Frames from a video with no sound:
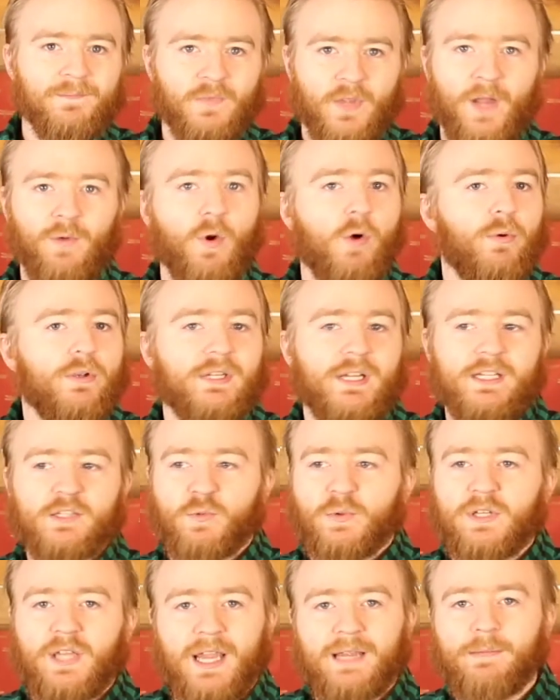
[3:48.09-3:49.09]
And what we did is
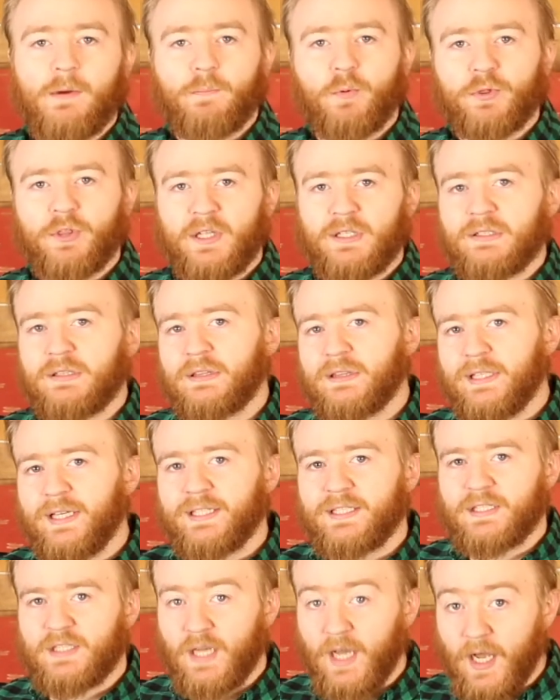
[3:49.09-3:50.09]
we came up with a
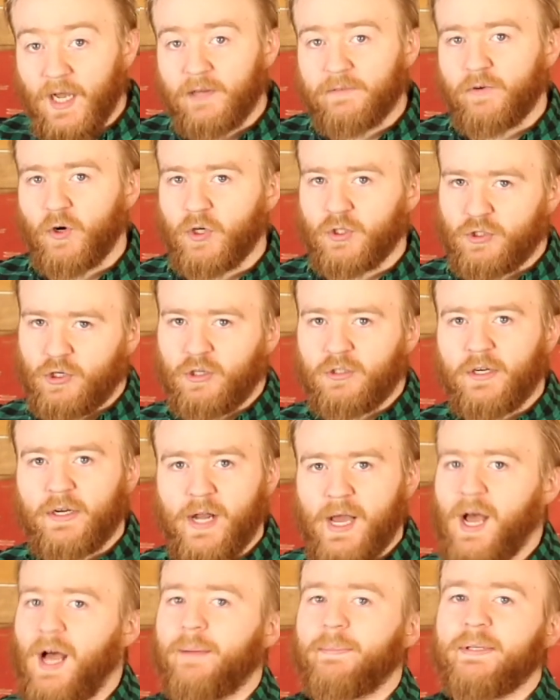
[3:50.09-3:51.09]
list of our current
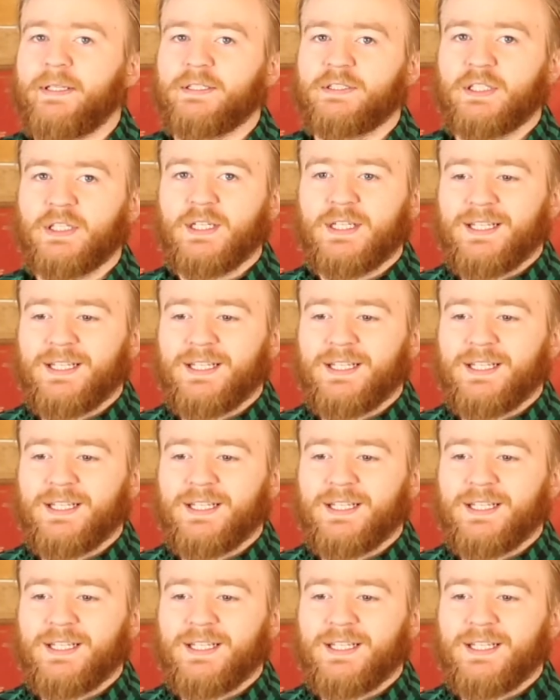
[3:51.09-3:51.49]
hobbies,